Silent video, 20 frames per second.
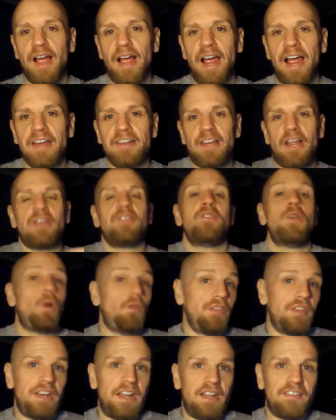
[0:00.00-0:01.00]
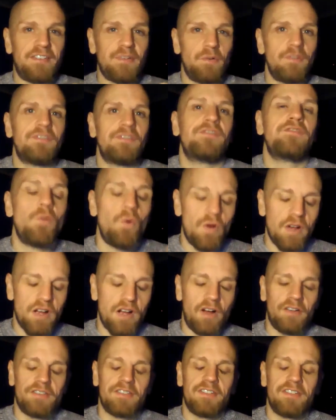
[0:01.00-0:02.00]
and not that it sort of
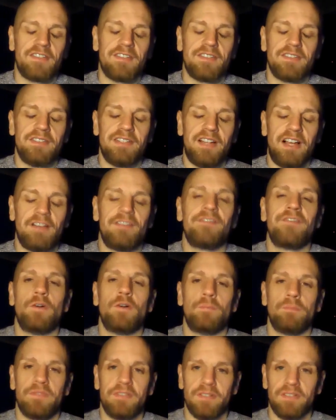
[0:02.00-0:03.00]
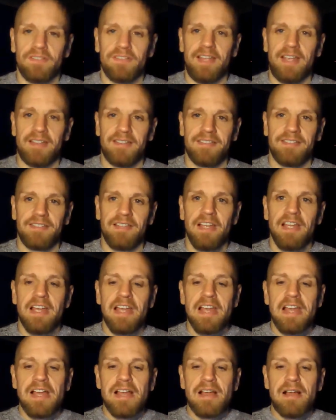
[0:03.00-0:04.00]
forecasts a film success,
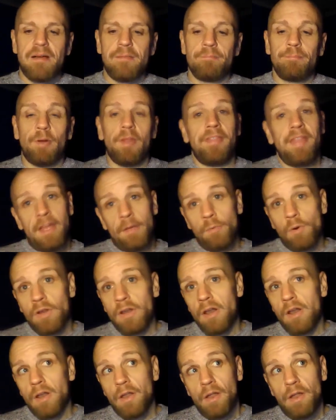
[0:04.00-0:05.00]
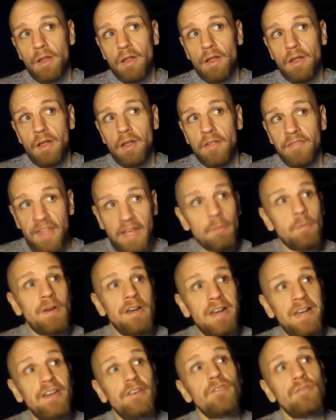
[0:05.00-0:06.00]
but there were
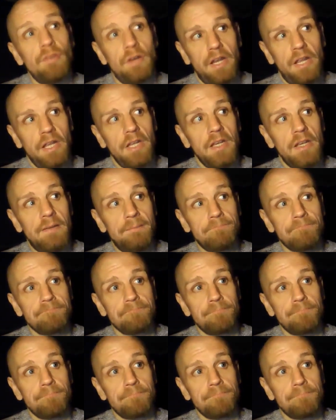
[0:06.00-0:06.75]
literally